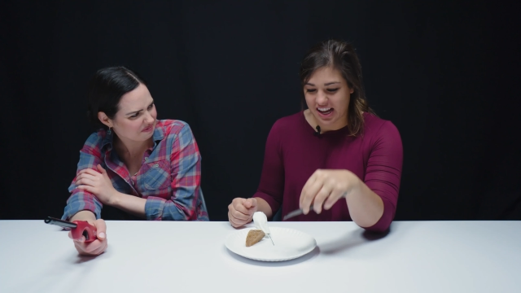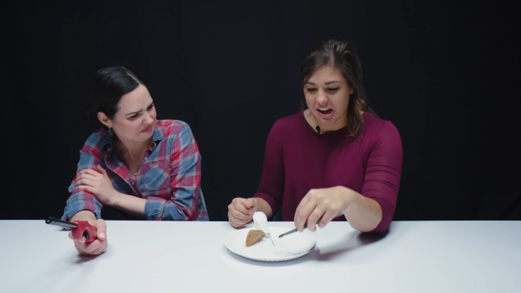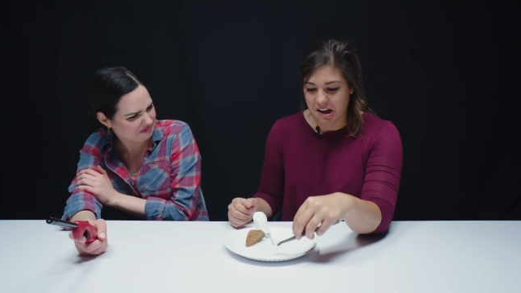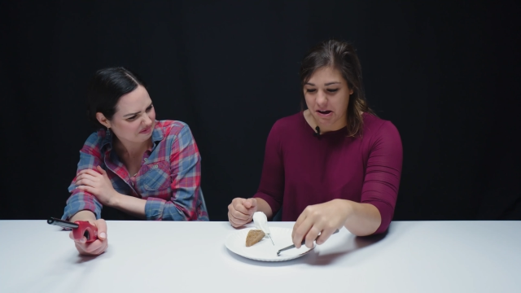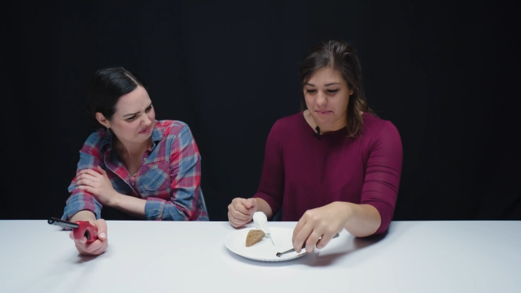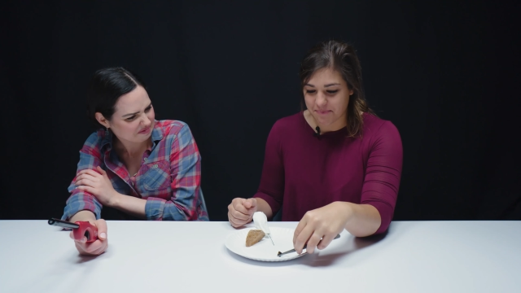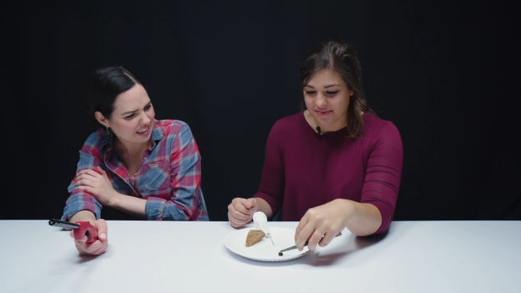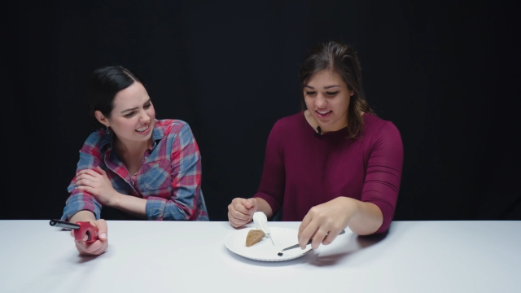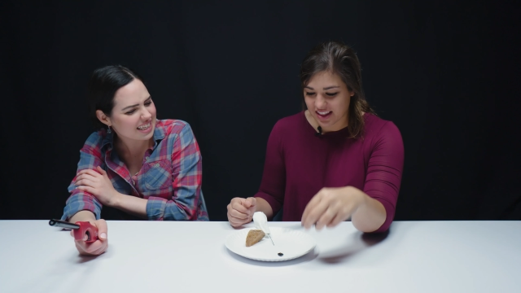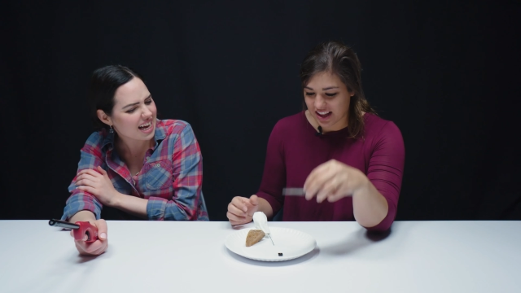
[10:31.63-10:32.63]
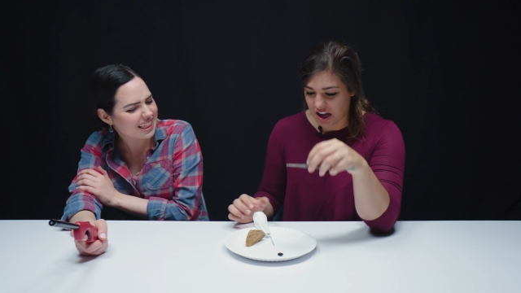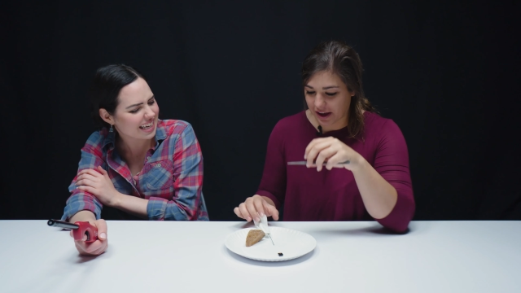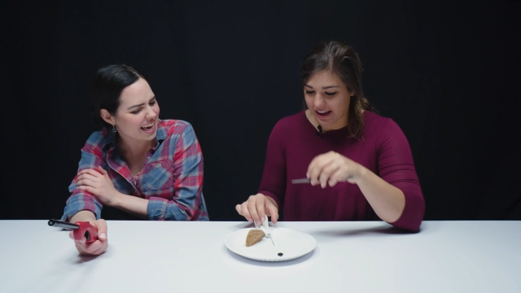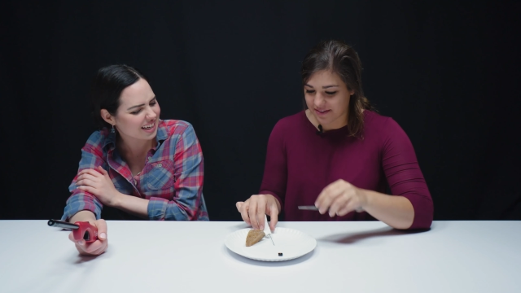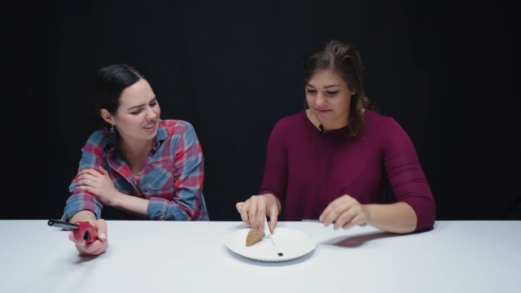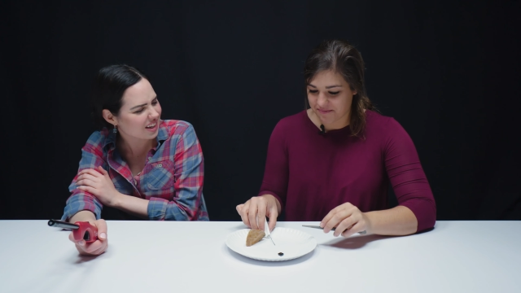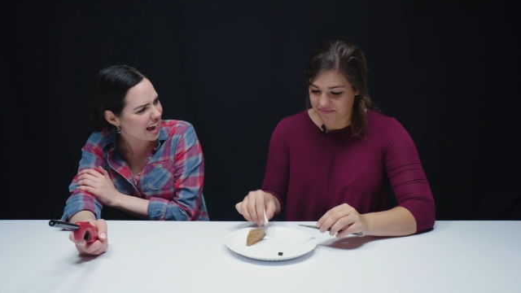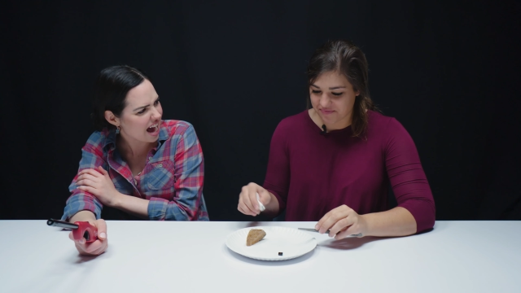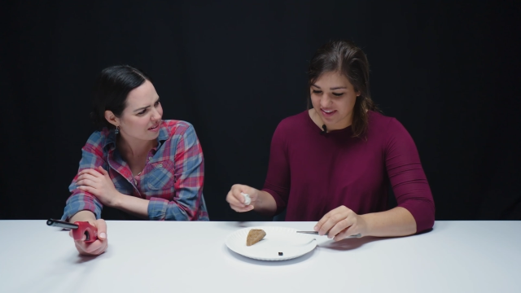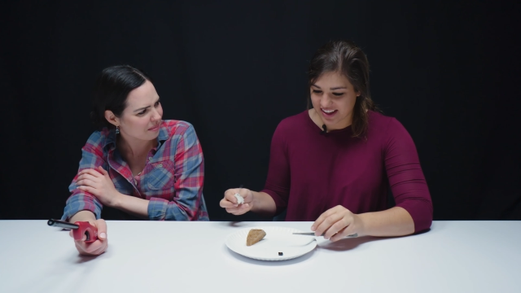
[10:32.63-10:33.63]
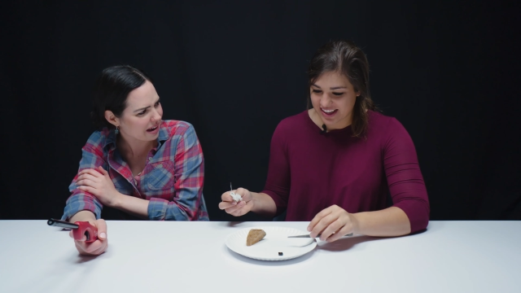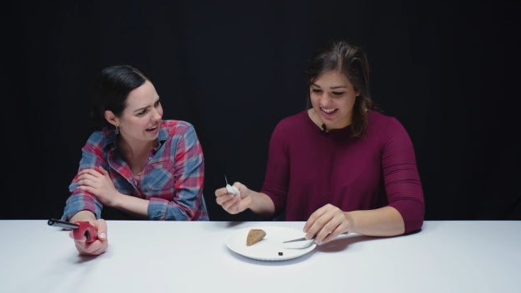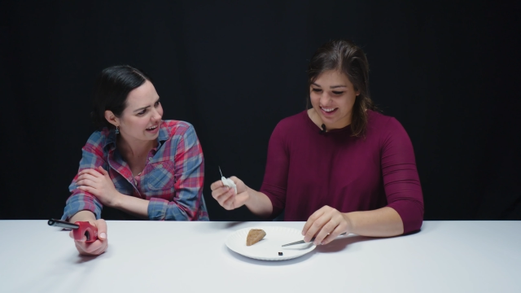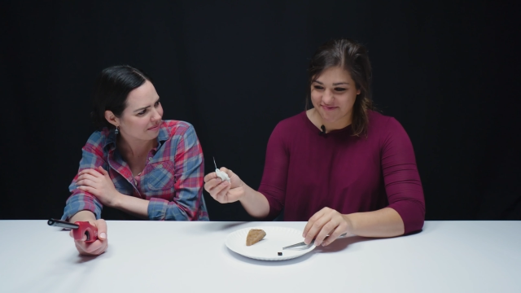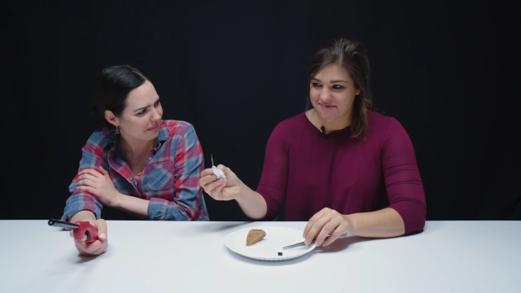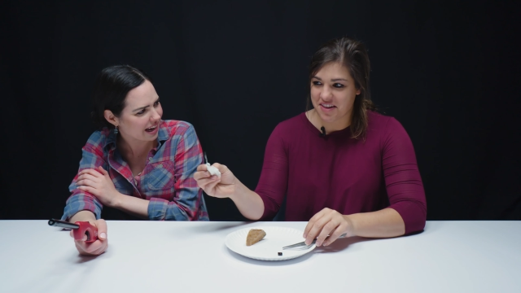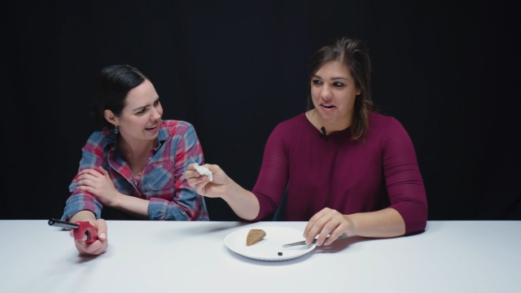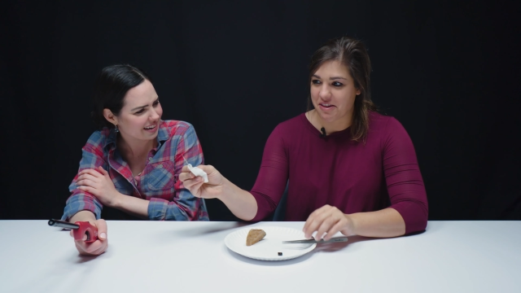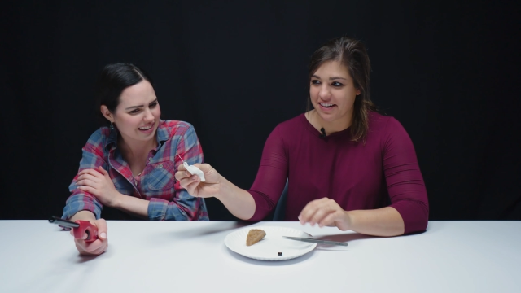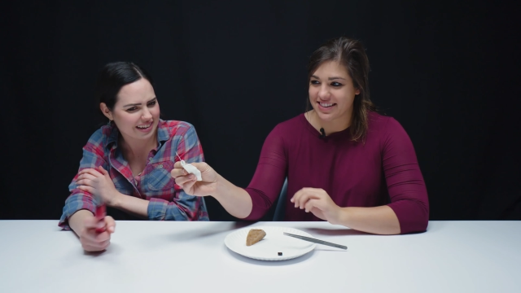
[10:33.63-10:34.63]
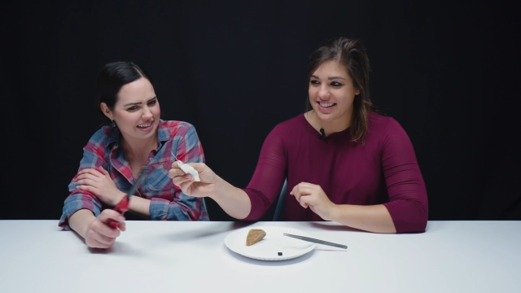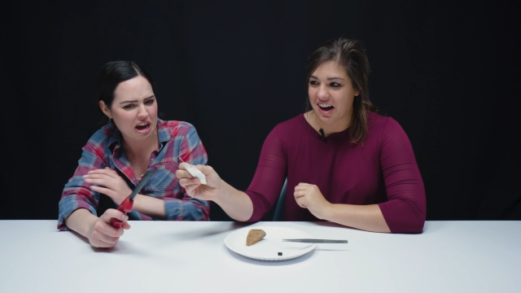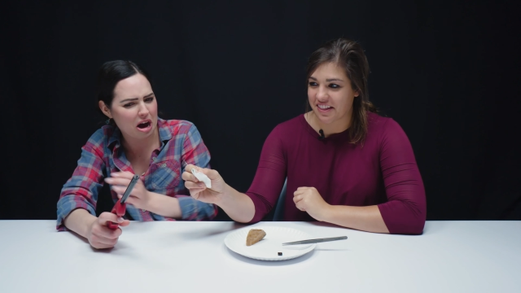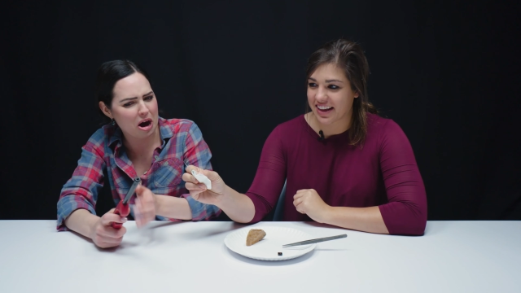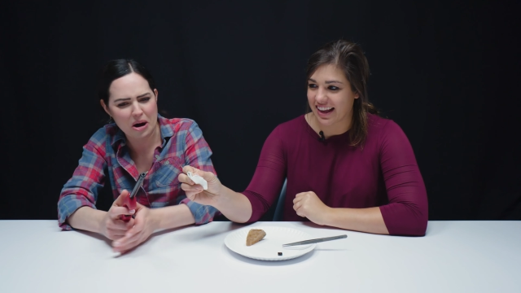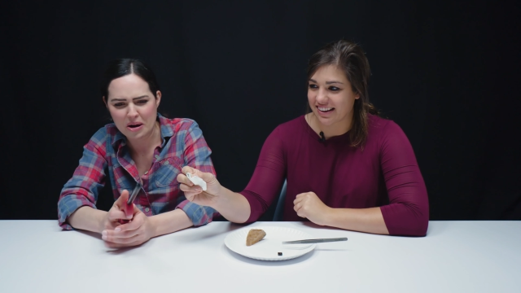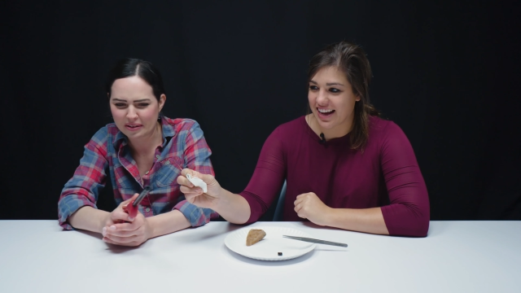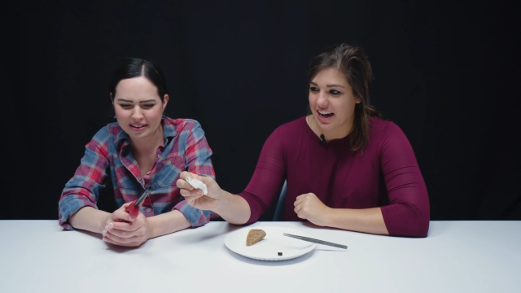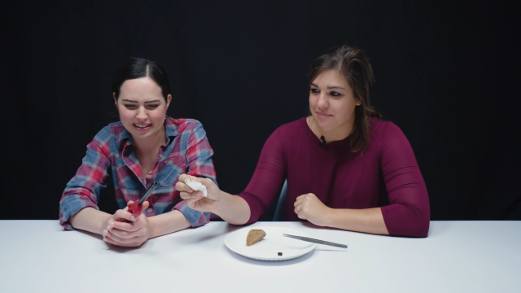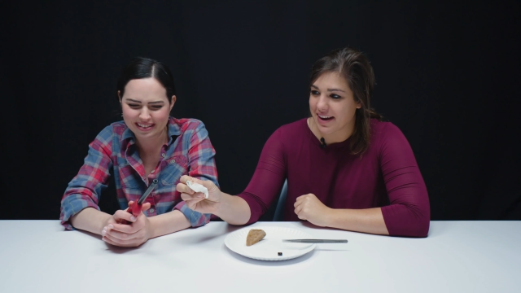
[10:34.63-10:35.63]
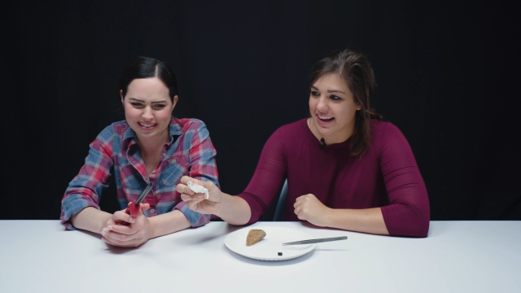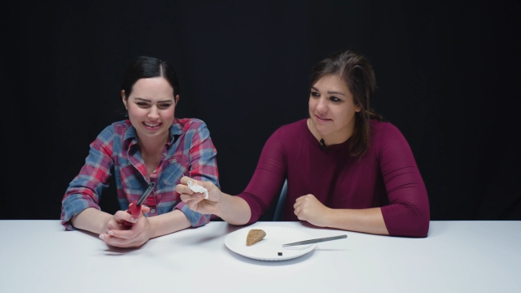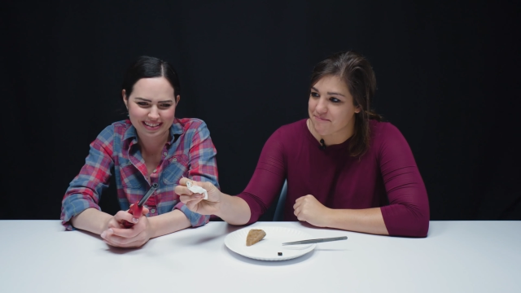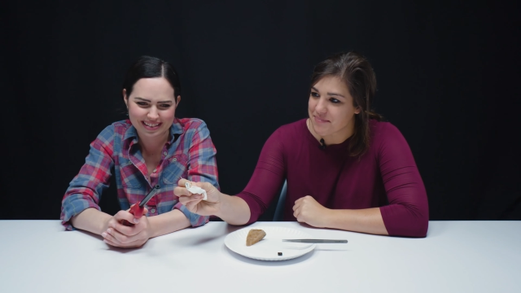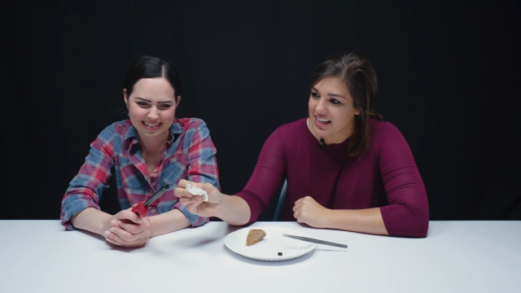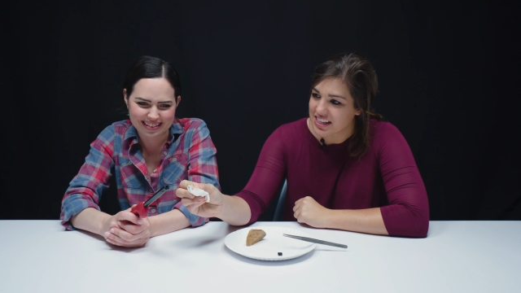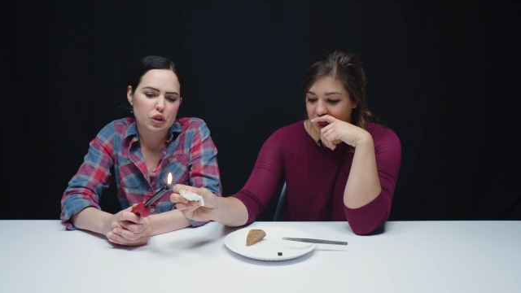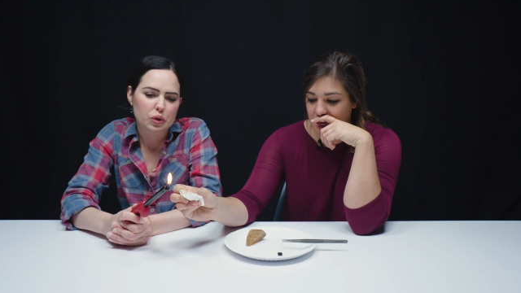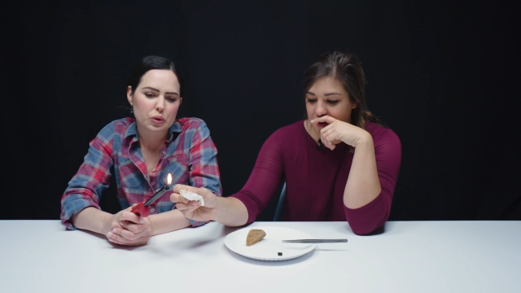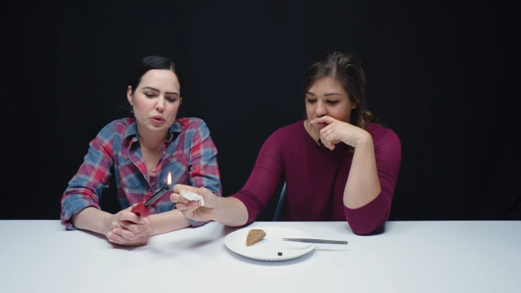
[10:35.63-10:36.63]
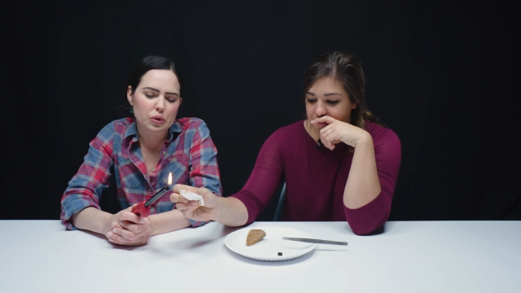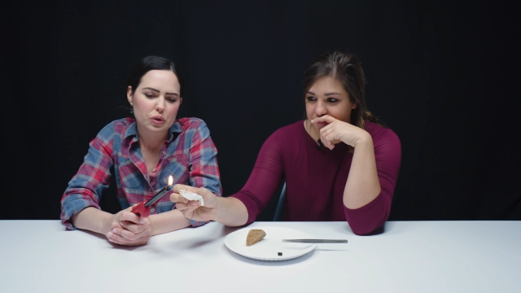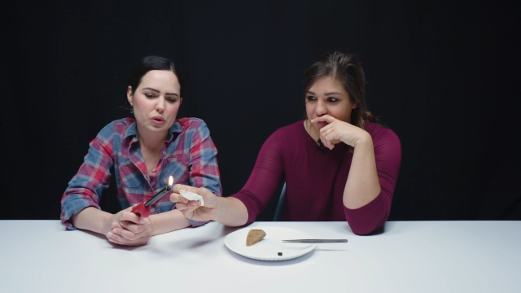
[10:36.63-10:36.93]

Speaker 1: Um, that's not the okay. candle I have in my. my no, that was not no. the candle I had in my head. Do,